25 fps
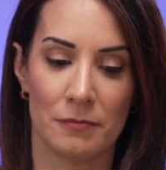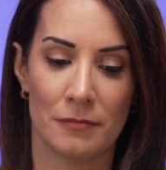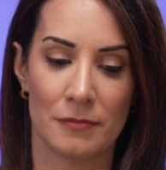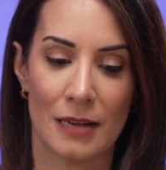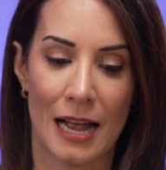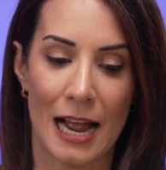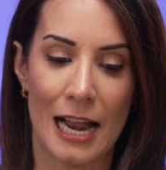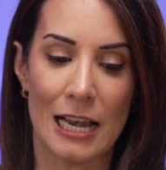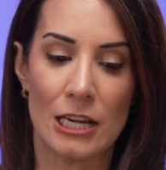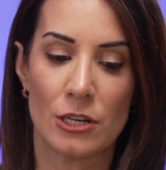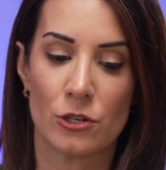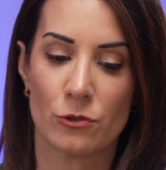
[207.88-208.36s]

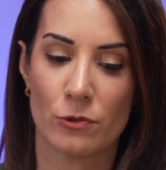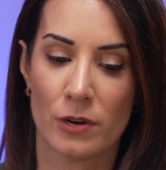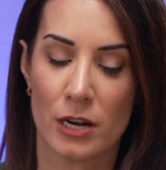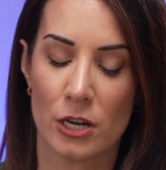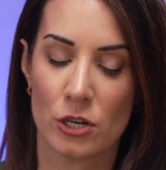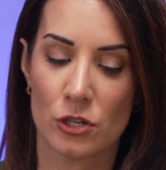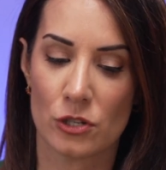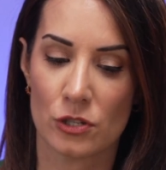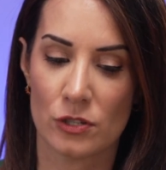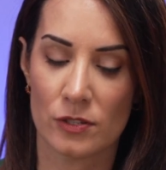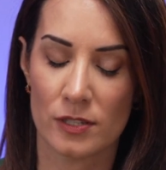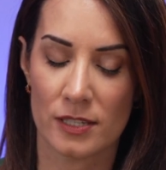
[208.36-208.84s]

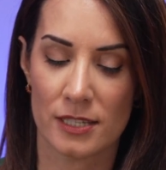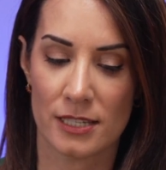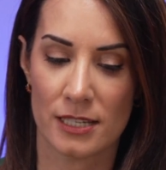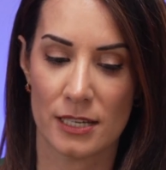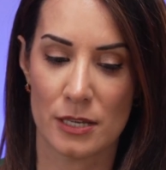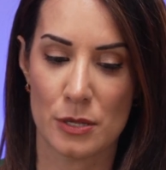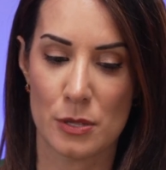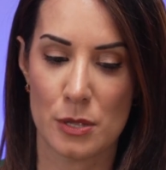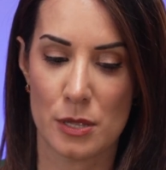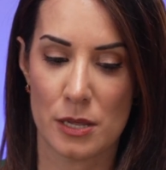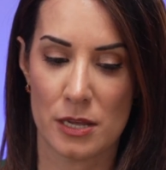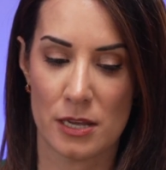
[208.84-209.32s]
alterations
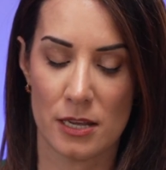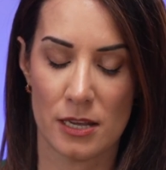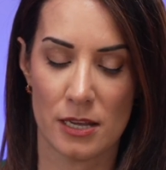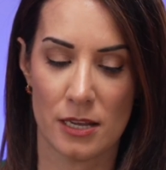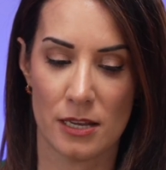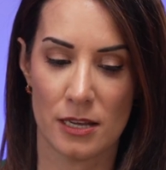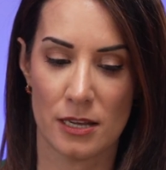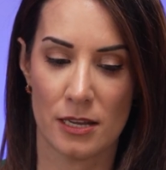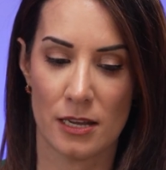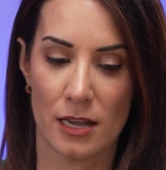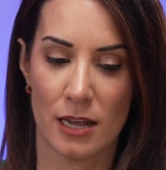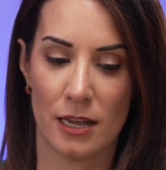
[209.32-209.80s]
in
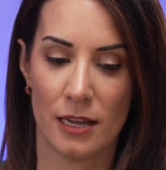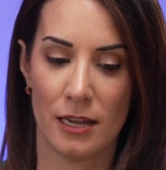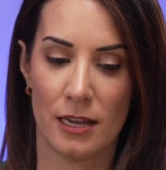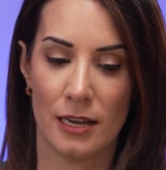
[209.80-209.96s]
the